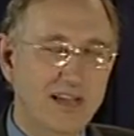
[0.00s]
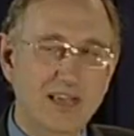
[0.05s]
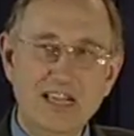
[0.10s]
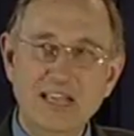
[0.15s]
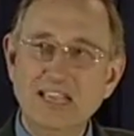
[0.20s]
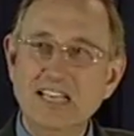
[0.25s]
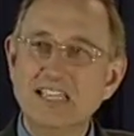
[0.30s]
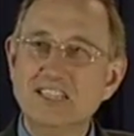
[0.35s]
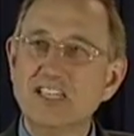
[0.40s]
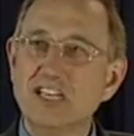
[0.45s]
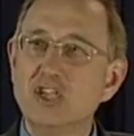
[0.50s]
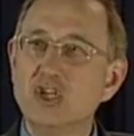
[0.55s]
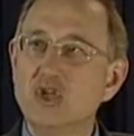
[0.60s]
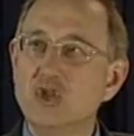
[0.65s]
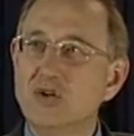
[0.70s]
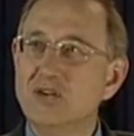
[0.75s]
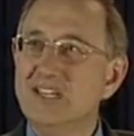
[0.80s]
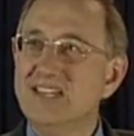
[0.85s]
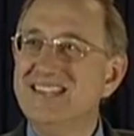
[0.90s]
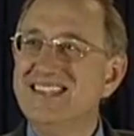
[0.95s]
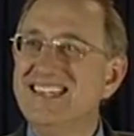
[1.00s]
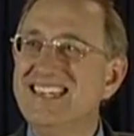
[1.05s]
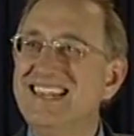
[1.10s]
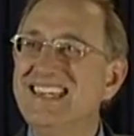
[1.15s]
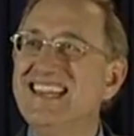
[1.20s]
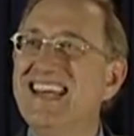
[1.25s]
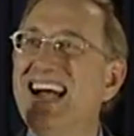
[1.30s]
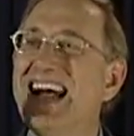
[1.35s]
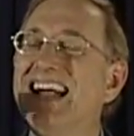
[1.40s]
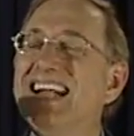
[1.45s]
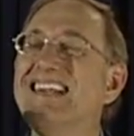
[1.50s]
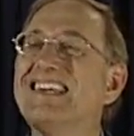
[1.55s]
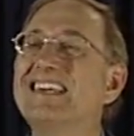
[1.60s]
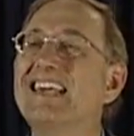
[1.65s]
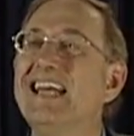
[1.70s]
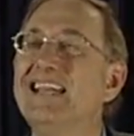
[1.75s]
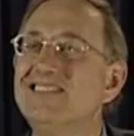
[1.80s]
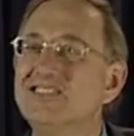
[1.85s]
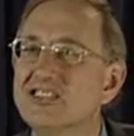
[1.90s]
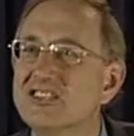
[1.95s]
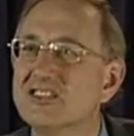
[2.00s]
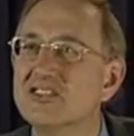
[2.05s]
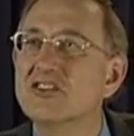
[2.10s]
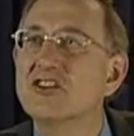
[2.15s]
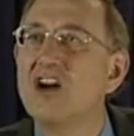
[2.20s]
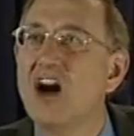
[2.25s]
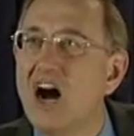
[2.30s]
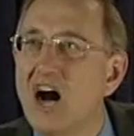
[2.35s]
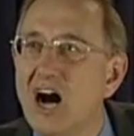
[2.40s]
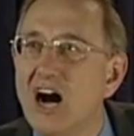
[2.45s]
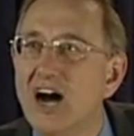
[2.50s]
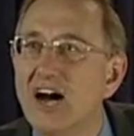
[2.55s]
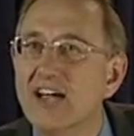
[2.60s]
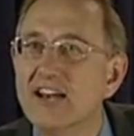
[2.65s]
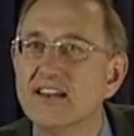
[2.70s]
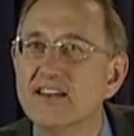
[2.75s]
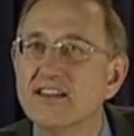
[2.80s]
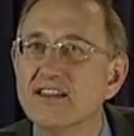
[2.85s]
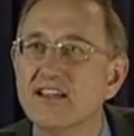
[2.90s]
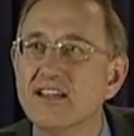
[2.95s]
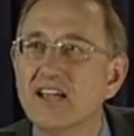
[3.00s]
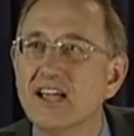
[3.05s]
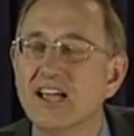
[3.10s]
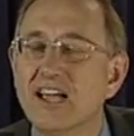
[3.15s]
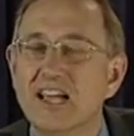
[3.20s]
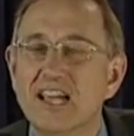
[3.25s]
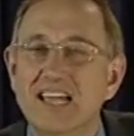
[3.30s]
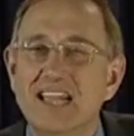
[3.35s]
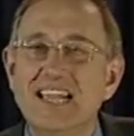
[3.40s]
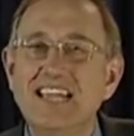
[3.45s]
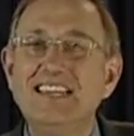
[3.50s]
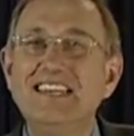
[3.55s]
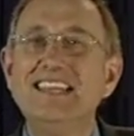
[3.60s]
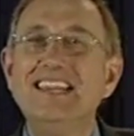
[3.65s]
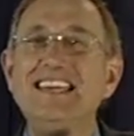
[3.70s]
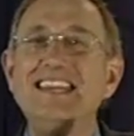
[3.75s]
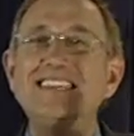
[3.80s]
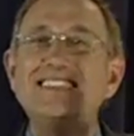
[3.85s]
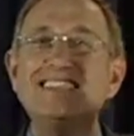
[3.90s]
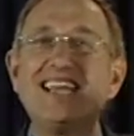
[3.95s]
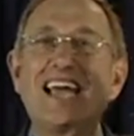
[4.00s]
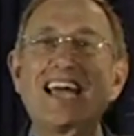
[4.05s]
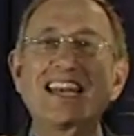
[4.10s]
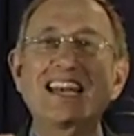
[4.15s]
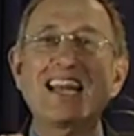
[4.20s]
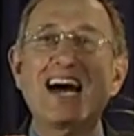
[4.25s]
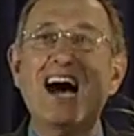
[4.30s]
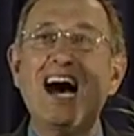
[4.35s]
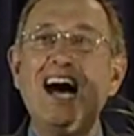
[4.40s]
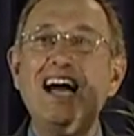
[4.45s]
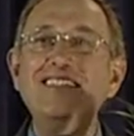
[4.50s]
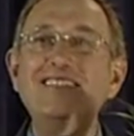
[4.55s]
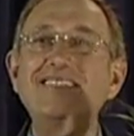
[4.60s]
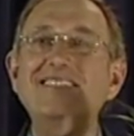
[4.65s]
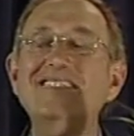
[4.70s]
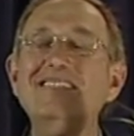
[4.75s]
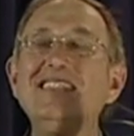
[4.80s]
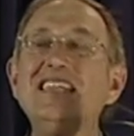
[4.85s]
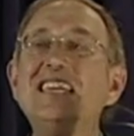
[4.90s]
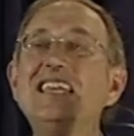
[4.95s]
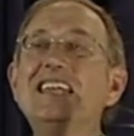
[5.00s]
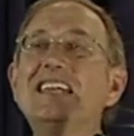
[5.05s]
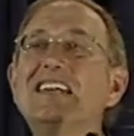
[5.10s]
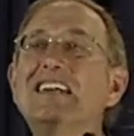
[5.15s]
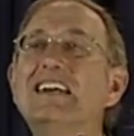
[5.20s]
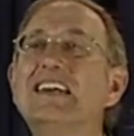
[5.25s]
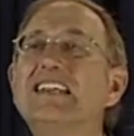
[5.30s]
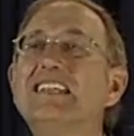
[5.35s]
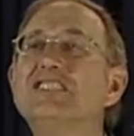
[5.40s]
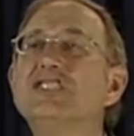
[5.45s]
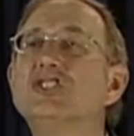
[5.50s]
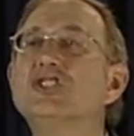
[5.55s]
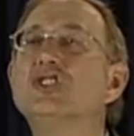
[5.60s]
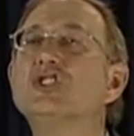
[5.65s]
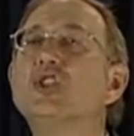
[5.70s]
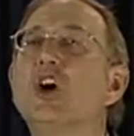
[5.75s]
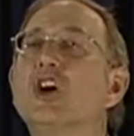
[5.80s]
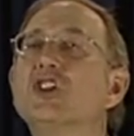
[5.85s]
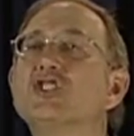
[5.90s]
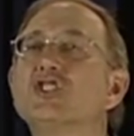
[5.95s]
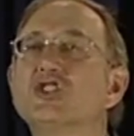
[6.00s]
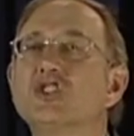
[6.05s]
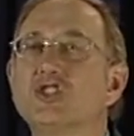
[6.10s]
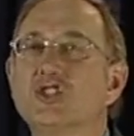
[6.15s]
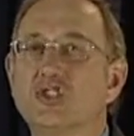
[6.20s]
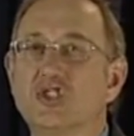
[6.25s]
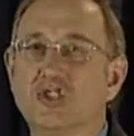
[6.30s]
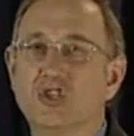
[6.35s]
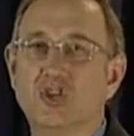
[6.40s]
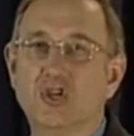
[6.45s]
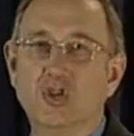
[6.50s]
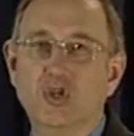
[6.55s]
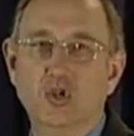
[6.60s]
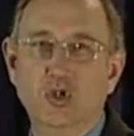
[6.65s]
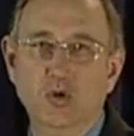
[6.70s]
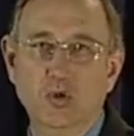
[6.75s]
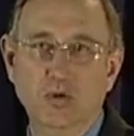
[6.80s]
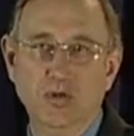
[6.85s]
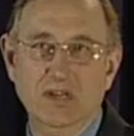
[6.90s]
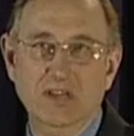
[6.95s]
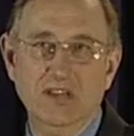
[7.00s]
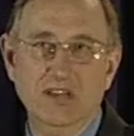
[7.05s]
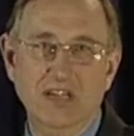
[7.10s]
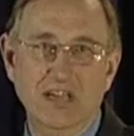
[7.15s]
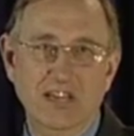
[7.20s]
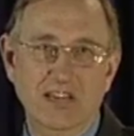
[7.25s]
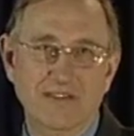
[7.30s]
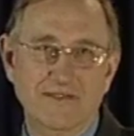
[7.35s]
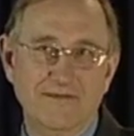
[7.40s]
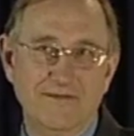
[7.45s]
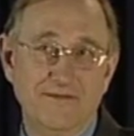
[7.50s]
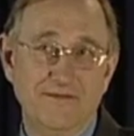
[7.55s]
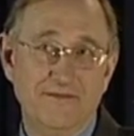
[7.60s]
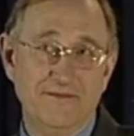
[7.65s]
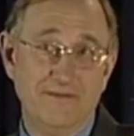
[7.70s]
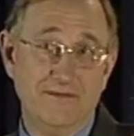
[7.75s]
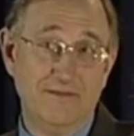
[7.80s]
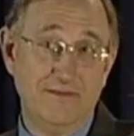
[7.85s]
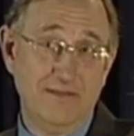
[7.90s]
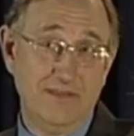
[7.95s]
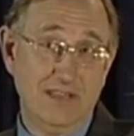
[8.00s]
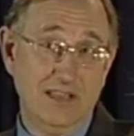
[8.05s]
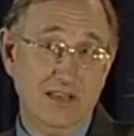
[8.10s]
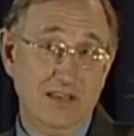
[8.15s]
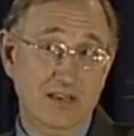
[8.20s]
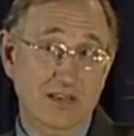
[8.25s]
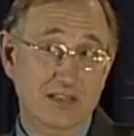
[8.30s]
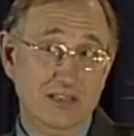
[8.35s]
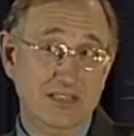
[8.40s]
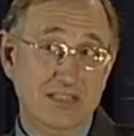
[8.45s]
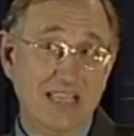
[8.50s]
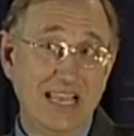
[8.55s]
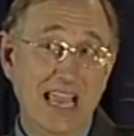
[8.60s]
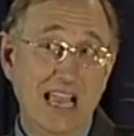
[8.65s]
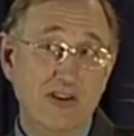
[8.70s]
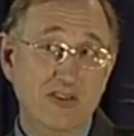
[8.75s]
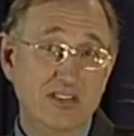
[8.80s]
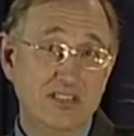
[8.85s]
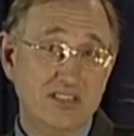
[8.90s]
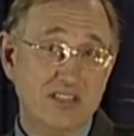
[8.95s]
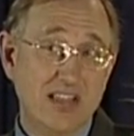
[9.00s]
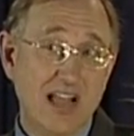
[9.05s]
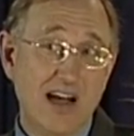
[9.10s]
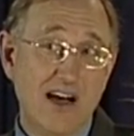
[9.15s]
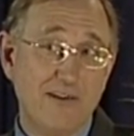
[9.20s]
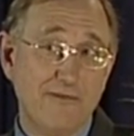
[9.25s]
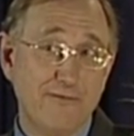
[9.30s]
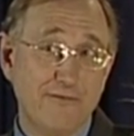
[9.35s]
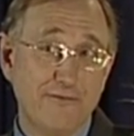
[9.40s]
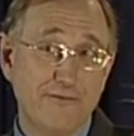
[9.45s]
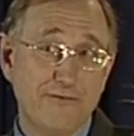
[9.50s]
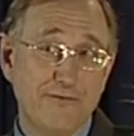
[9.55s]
It is a unity against God. It is an anti-Christos unity. Scary stuff.